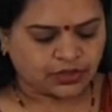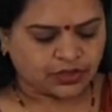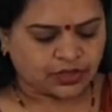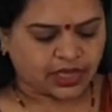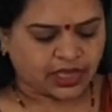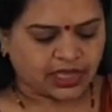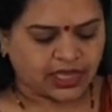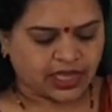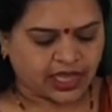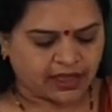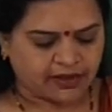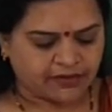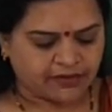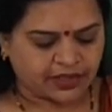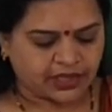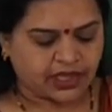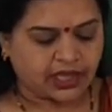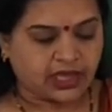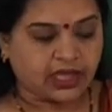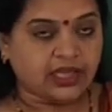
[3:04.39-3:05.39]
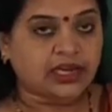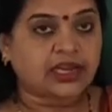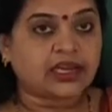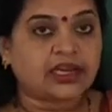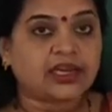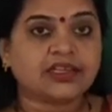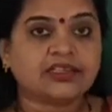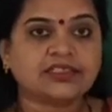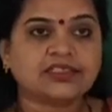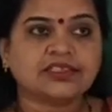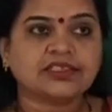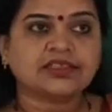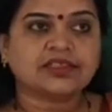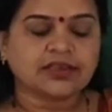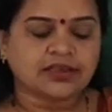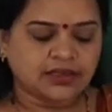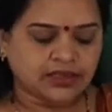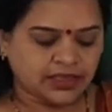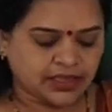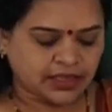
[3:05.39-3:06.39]
I have a car and it's in
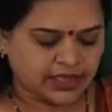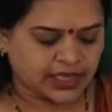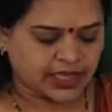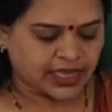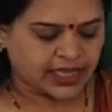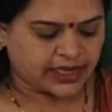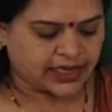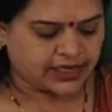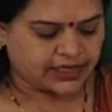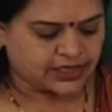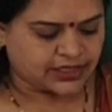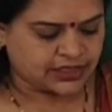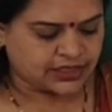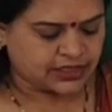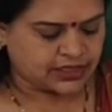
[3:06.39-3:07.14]
the garage.